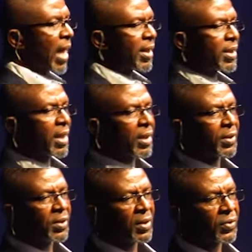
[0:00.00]
I did a
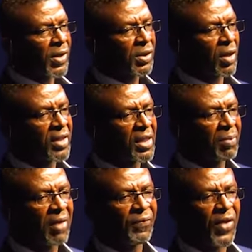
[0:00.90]
little research
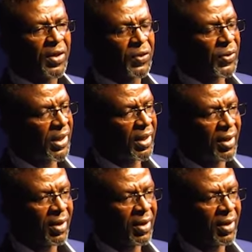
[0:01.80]
about fig tree,